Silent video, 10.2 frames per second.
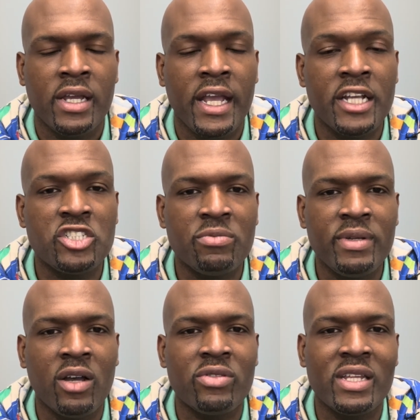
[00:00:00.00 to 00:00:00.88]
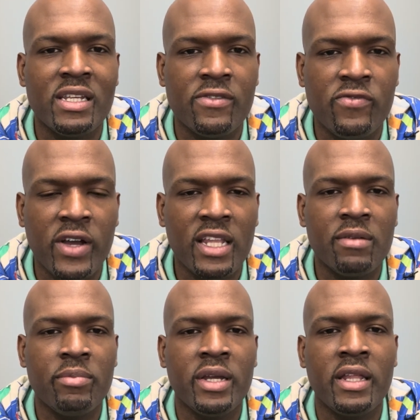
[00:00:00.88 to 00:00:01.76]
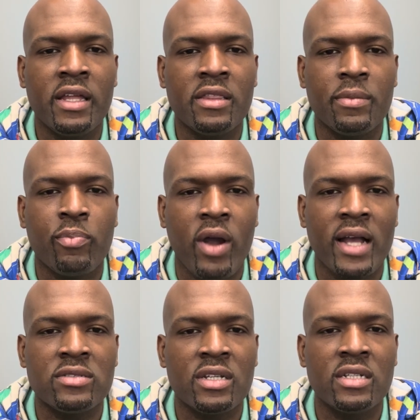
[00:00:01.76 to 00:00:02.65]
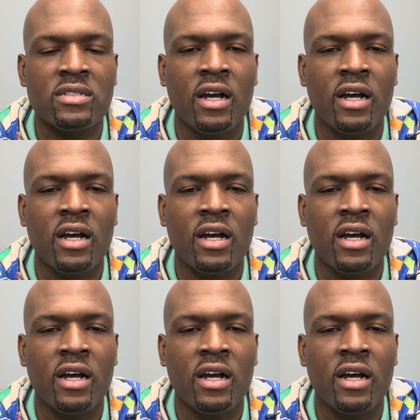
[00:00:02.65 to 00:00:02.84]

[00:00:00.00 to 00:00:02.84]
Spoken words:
It should be on the development and the process